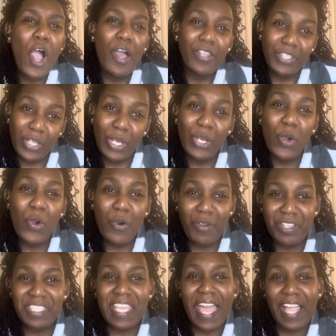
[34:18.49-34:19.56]

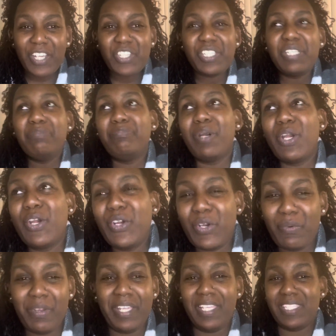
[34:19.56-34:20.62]
Dolores actually burned
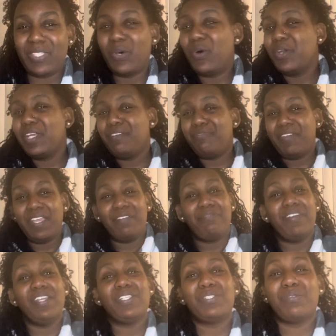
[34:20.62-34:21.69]
green, so all that fake
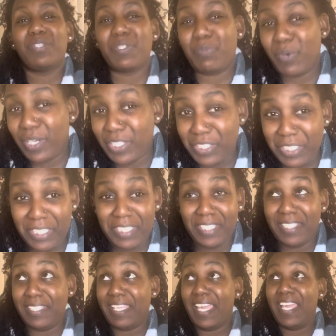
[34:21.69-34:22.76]
facial expression
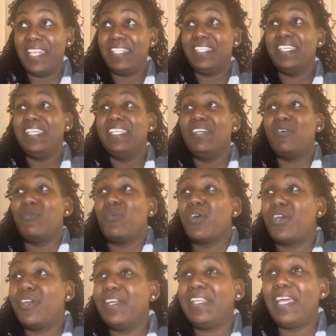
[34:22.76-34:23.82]
had Dylan
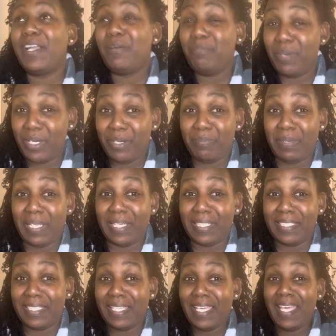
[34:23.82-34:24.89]
worried like a
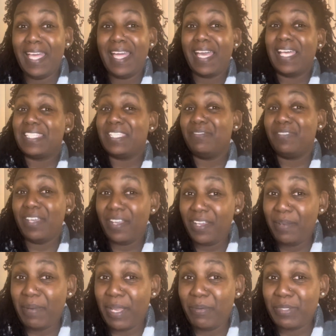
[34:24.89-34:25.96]
motherfucker. Because if
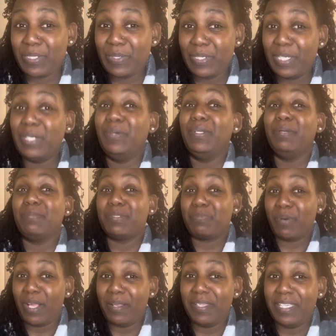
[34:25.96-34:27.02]
everybody was gonna go,
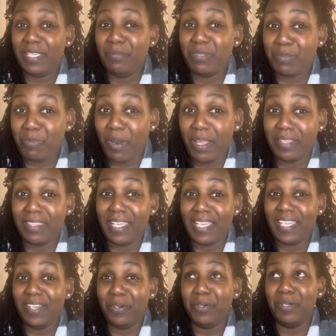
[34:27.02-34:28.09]
he was probably
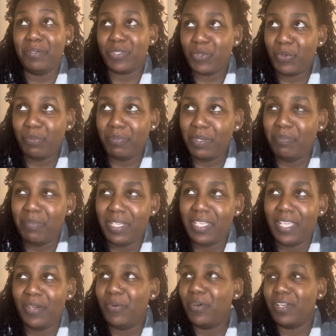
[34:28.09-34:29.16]
thinking, oh, it was gonna be me.
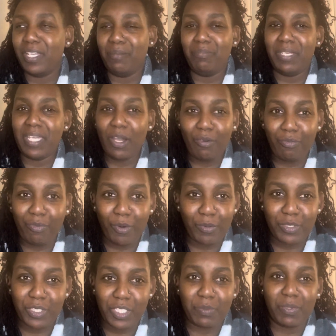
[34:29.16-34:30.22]
They're gonna get me out
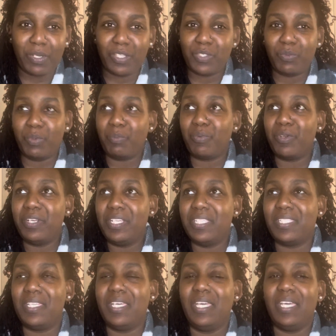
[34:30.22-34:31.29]
first just because of what Britney
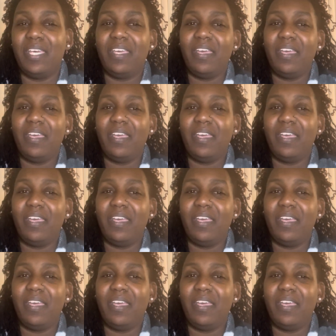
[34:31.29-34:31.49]
said.